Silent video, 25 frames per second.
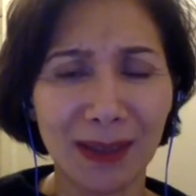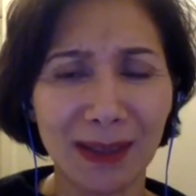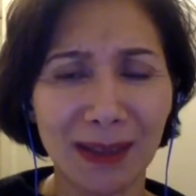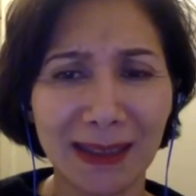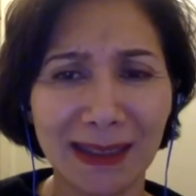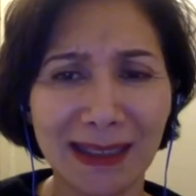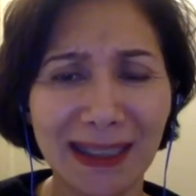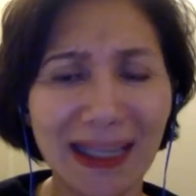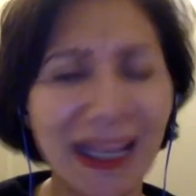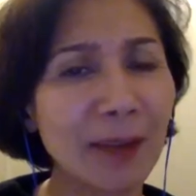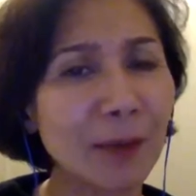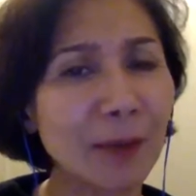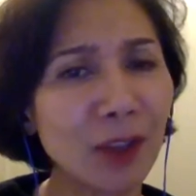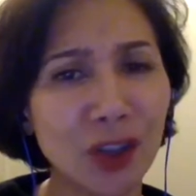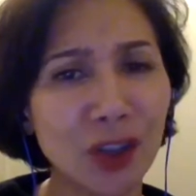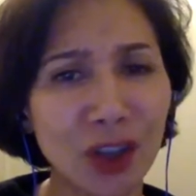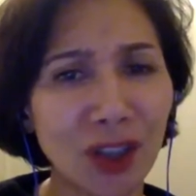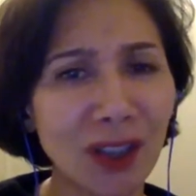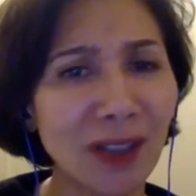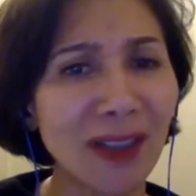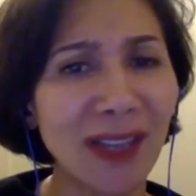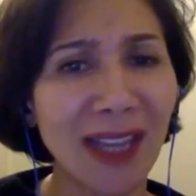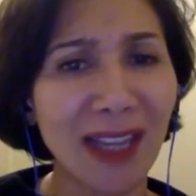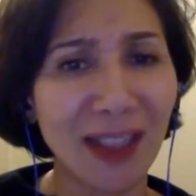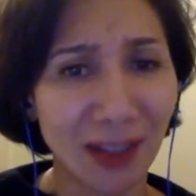
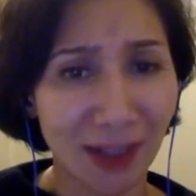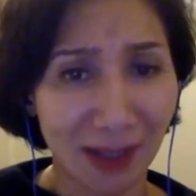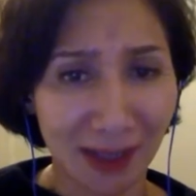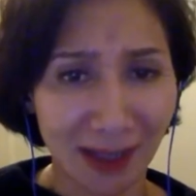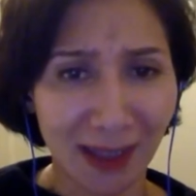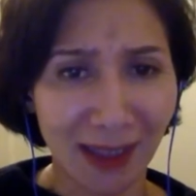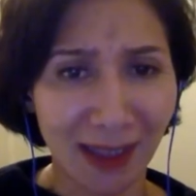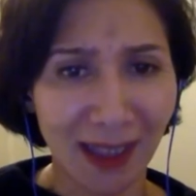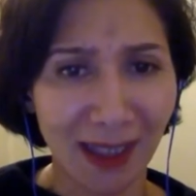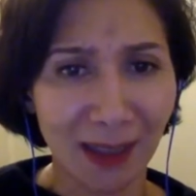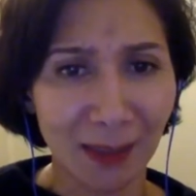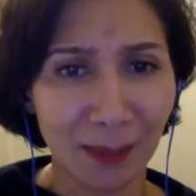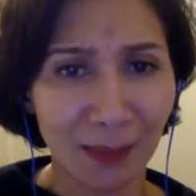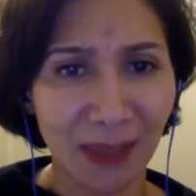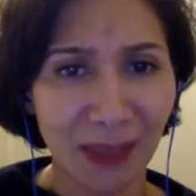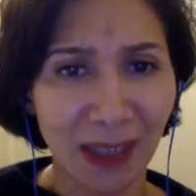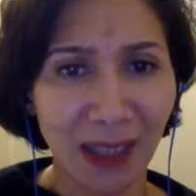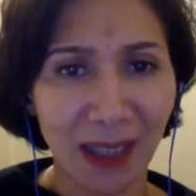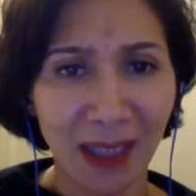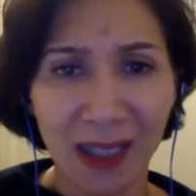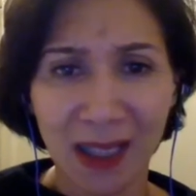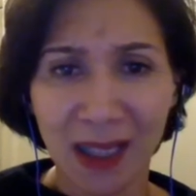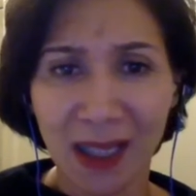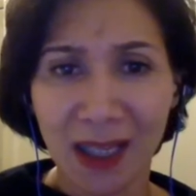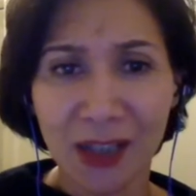leveraging their thinking
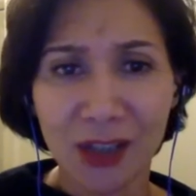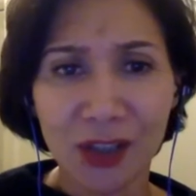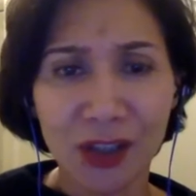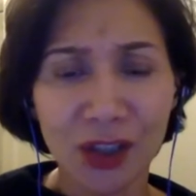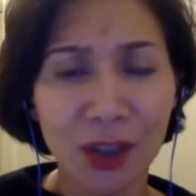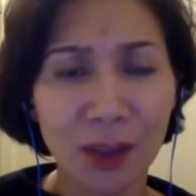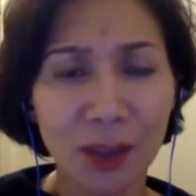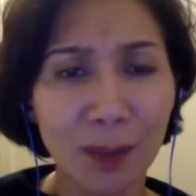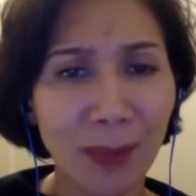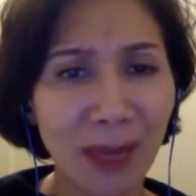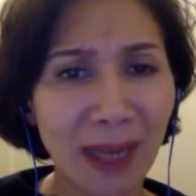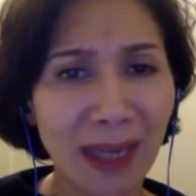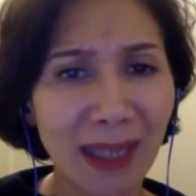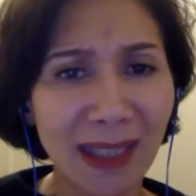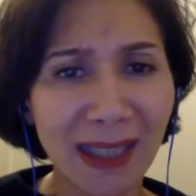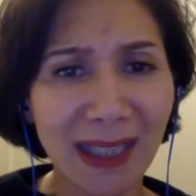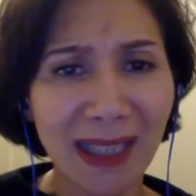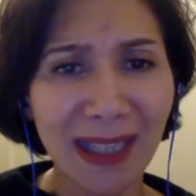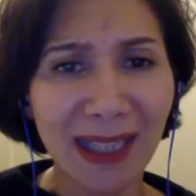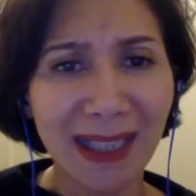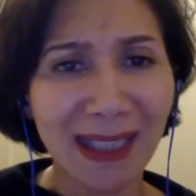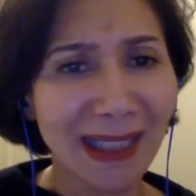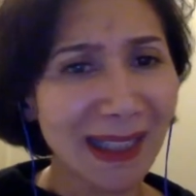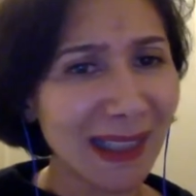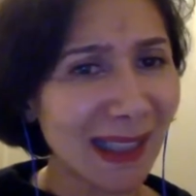to make
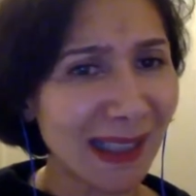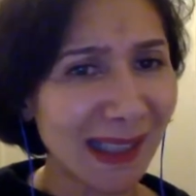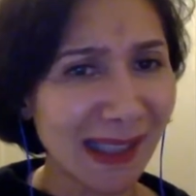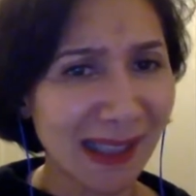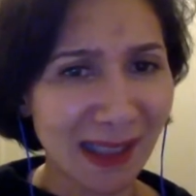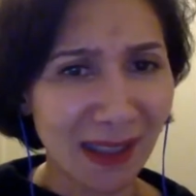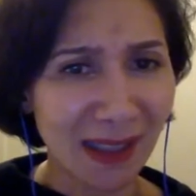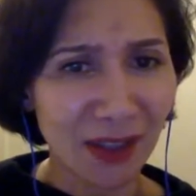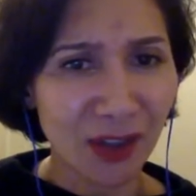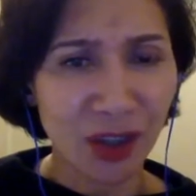it easier,